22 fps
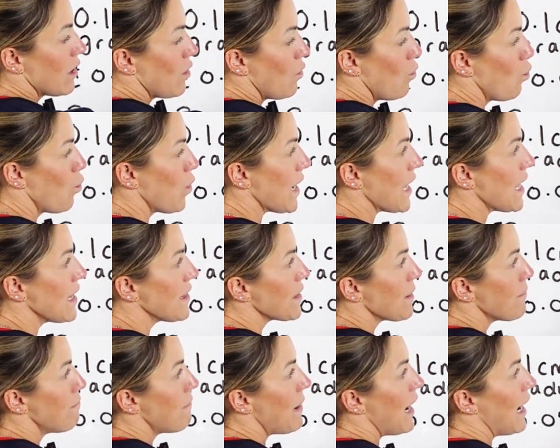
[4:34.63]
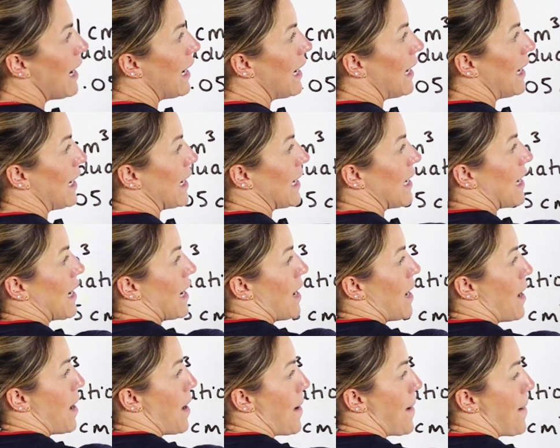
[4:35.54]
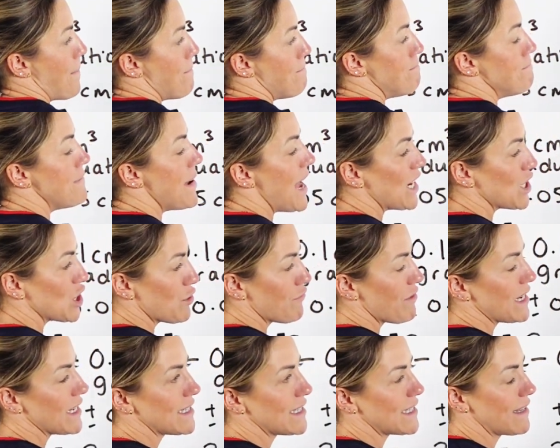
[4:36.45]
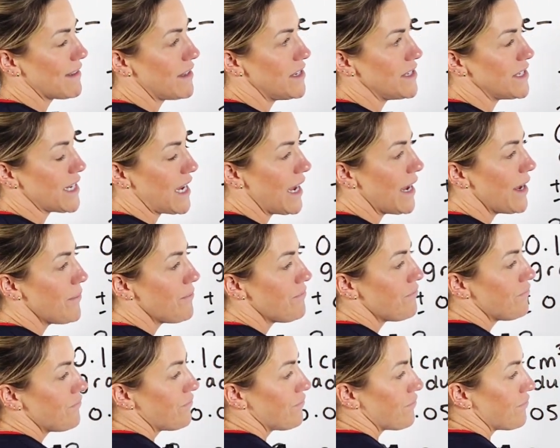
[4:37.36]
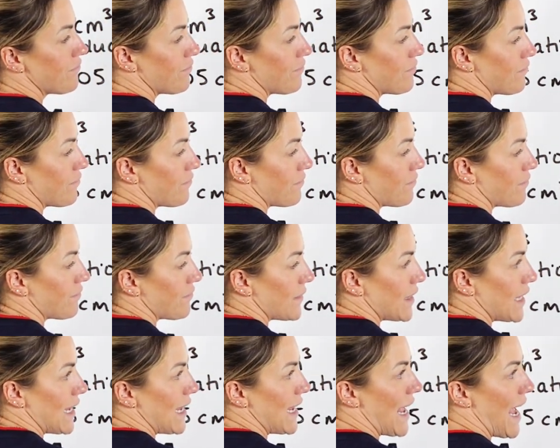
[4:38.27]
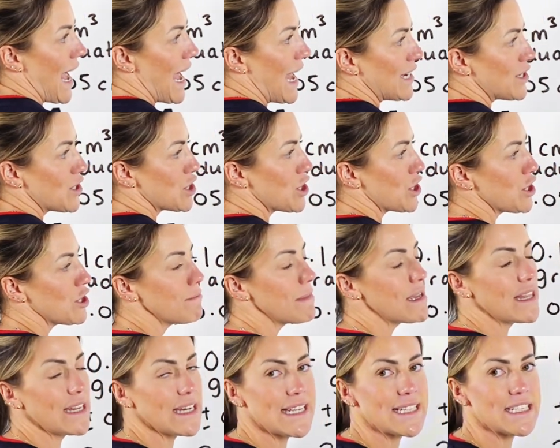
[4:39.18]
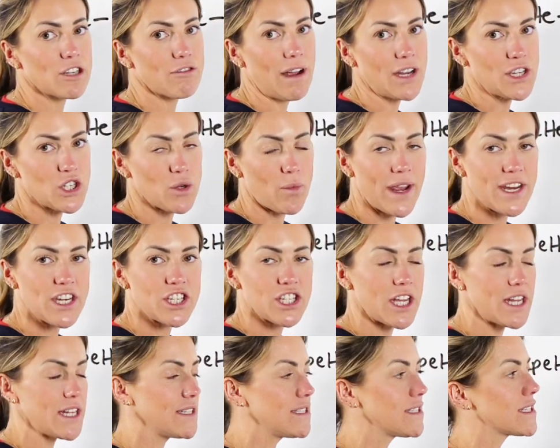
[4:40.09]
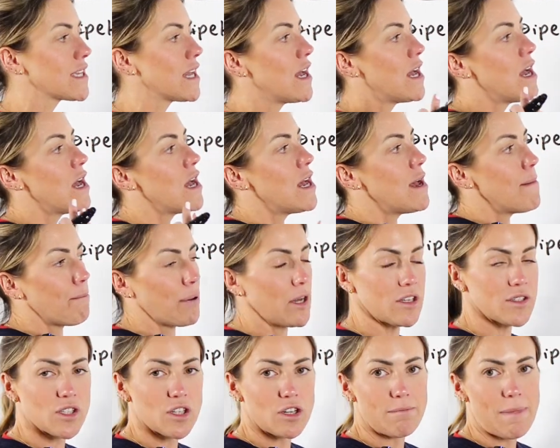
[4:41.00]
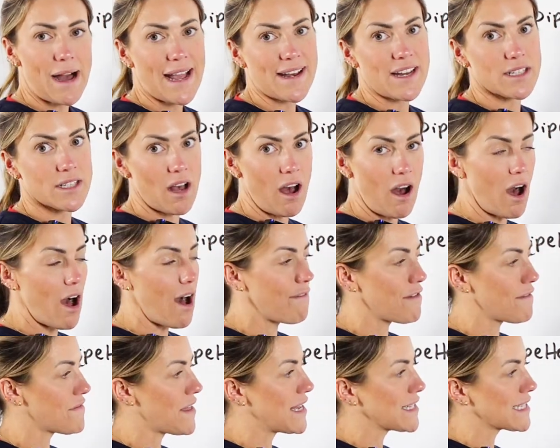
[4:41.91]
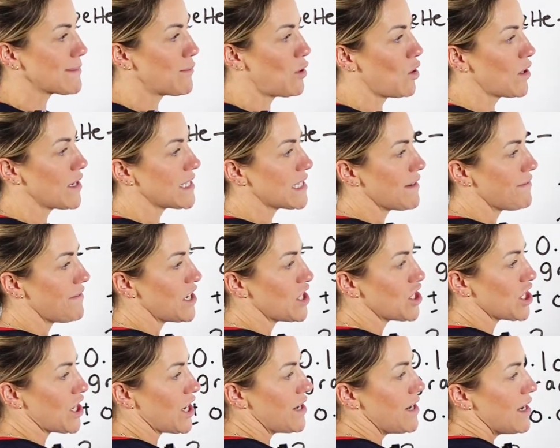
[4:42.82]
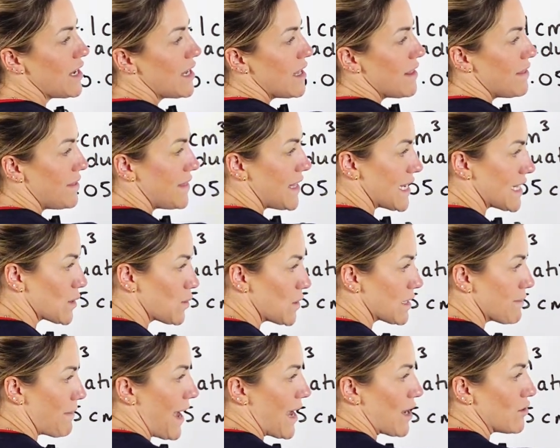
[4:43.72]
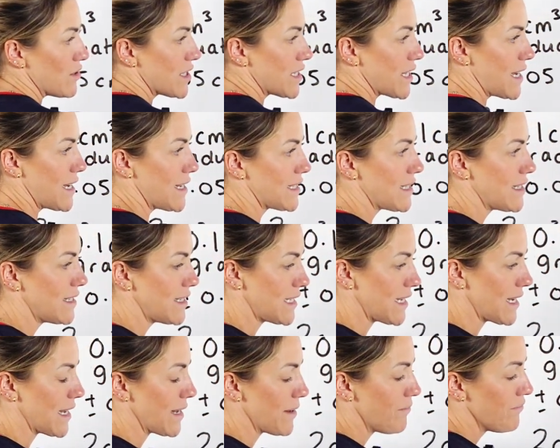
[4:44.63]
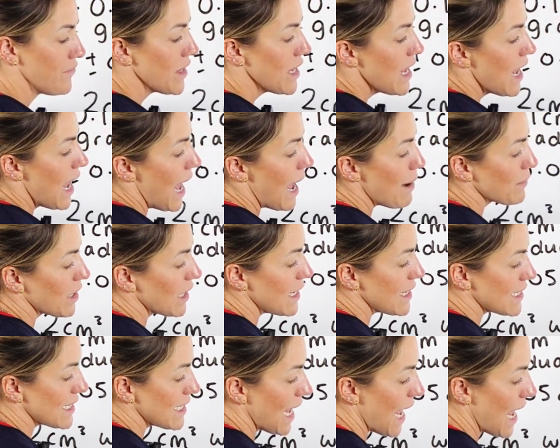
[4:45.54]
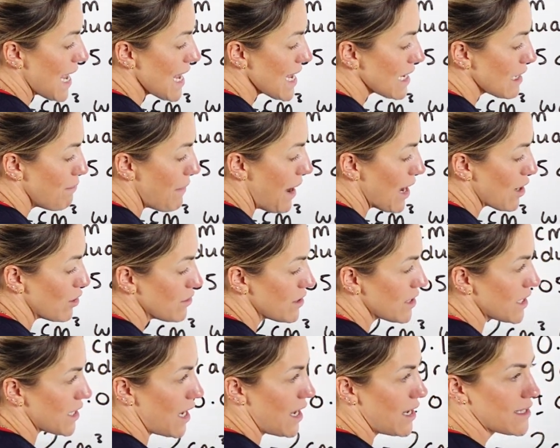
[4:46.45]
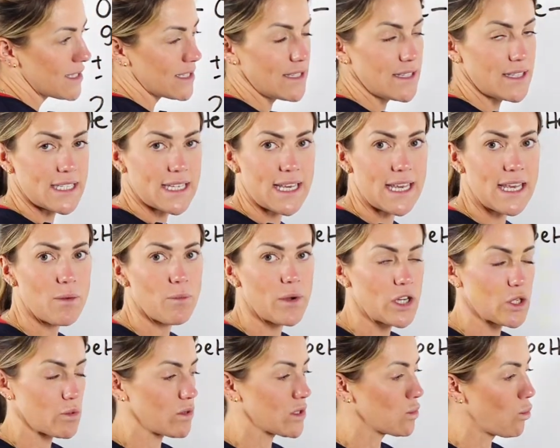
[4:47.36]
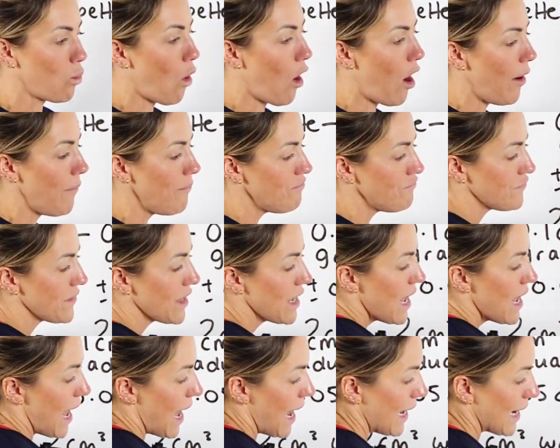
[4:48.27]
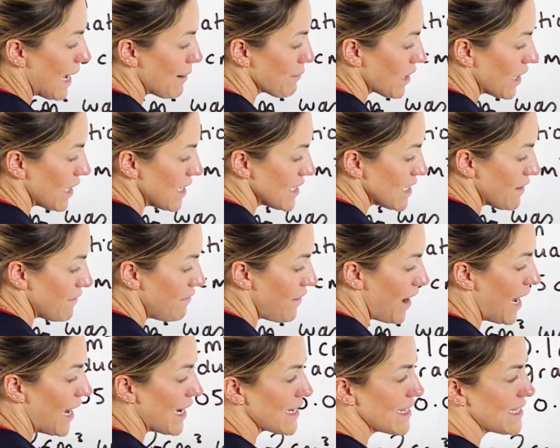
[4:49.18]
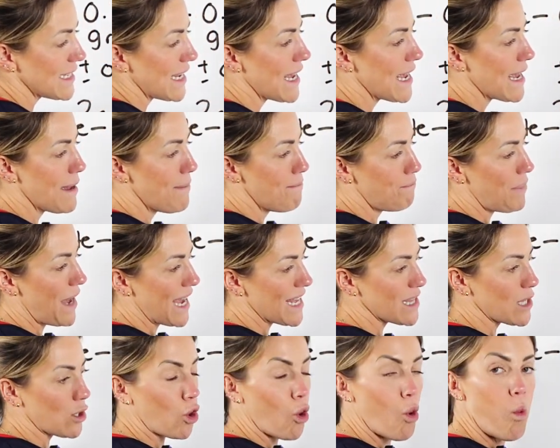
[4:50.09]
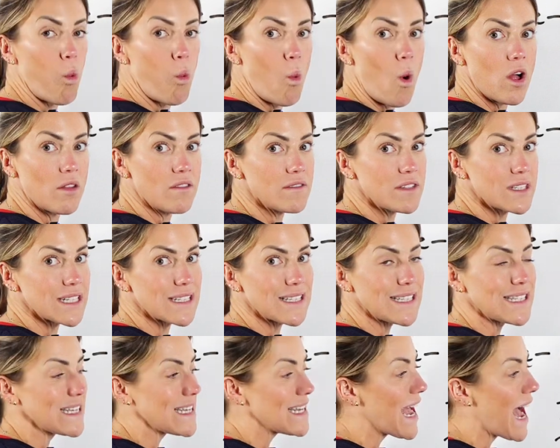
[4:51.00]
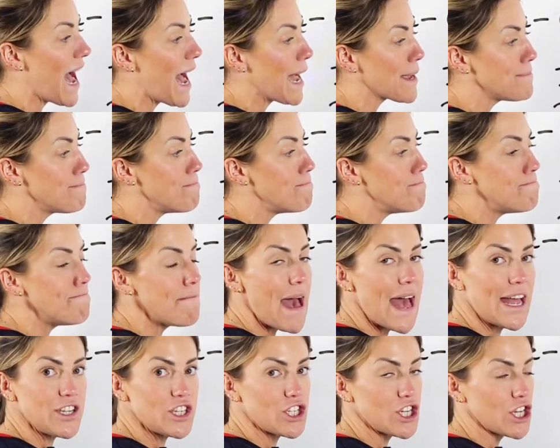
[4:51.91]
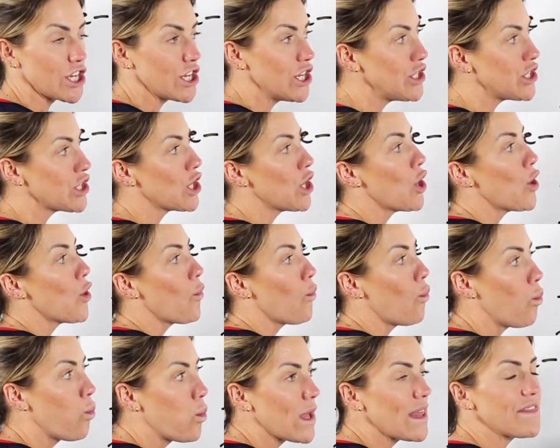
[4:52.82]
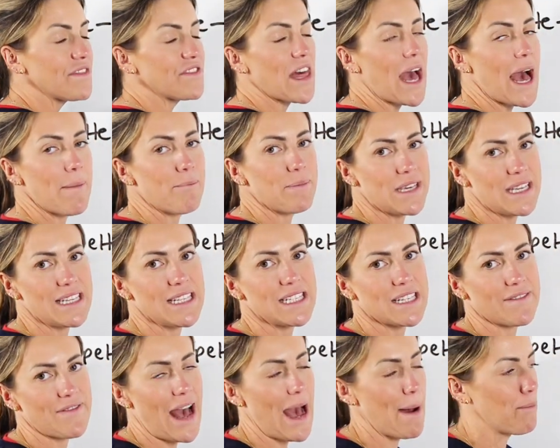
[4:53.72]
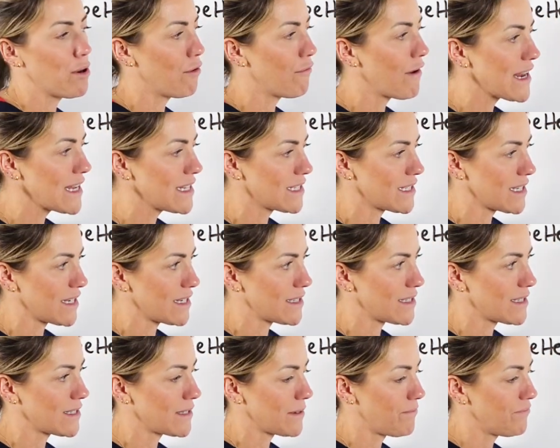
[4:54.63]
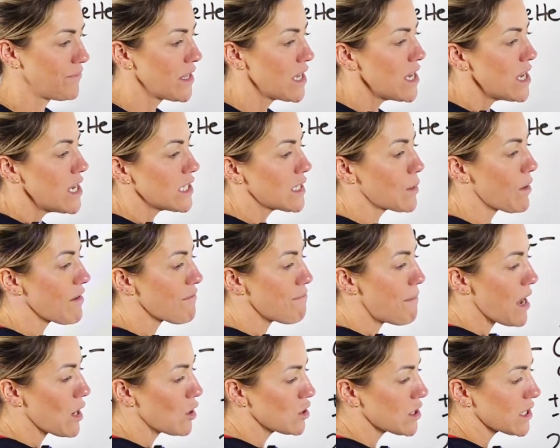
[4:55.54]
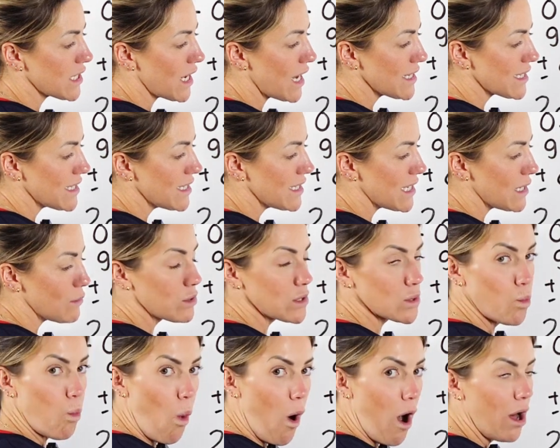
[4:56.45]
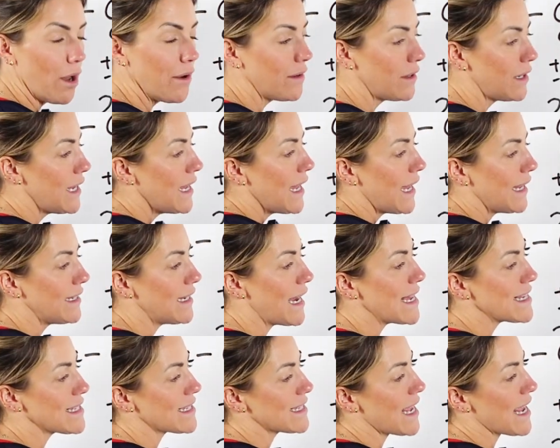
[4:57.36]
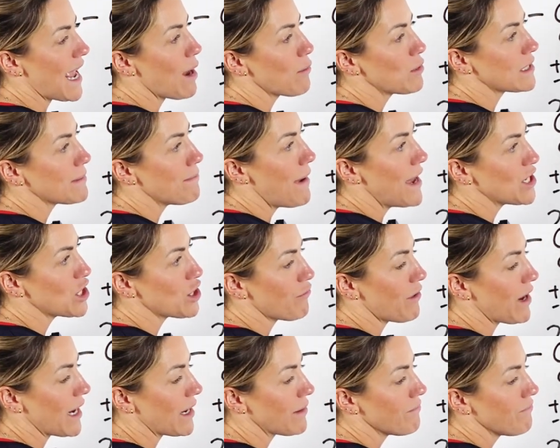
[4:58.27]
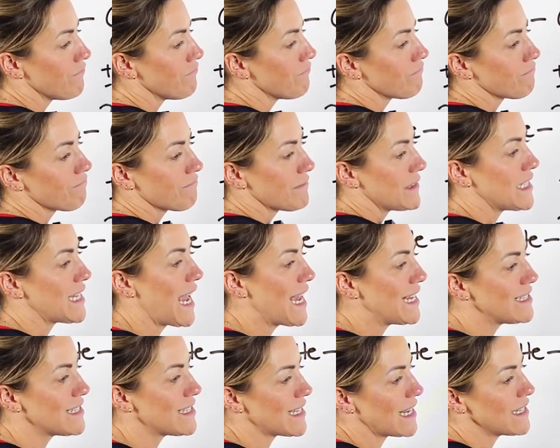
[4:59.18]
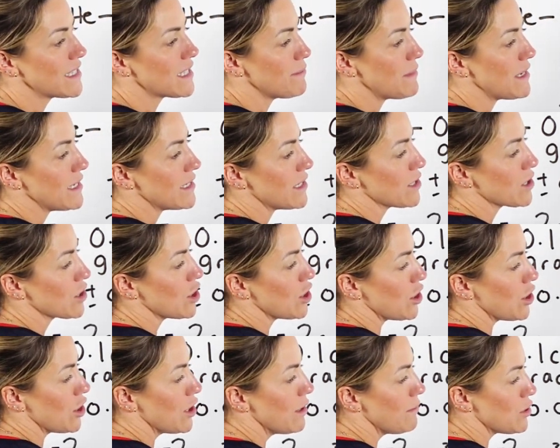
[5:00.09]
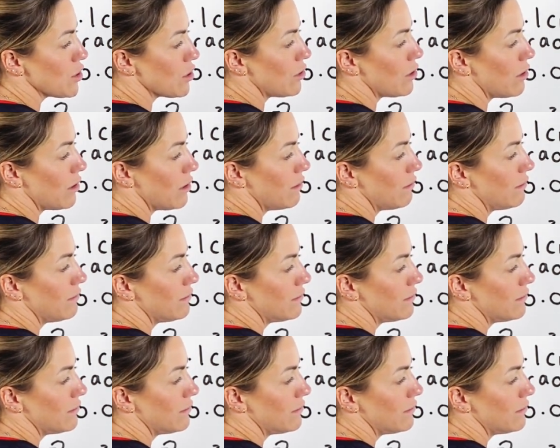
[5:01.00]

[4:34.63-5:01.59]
With my measuring cylinder, it had 2 milliliter graduations, plus or minus half of that smallest division. This was my uncertainty. I'm going to take my uncertainty, which was 1, and I'm going to divide it by the quantity I measured with that piece of apparatus. So if my uncertainty was 1, and let's say I was measuring 10 centimetres cubed, or